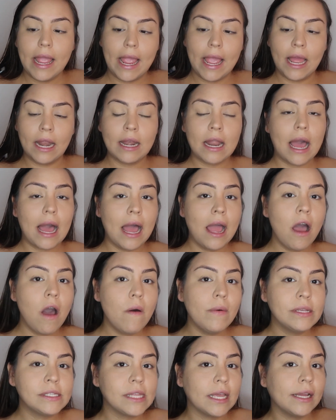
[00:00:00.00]
And I
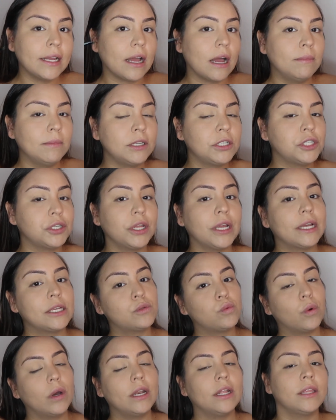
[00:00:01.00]
always like, I'm gonna show you
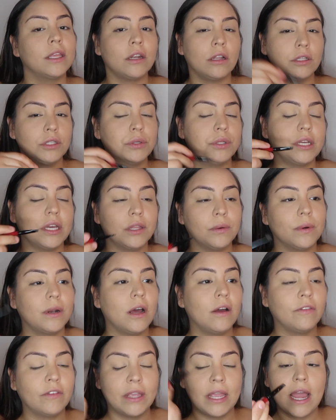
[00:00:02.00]
guys one and then I'll do the other one
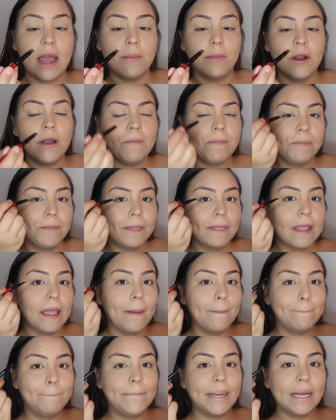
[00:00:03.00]
off camera,
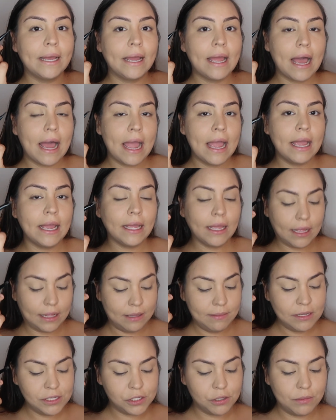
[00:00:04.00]
but
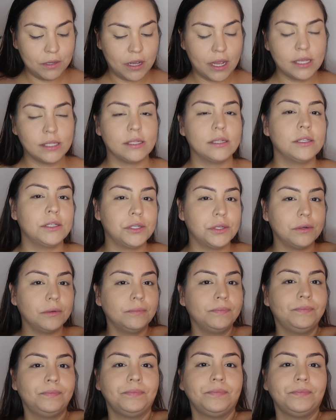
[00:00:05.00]
let me zoom you guys in too.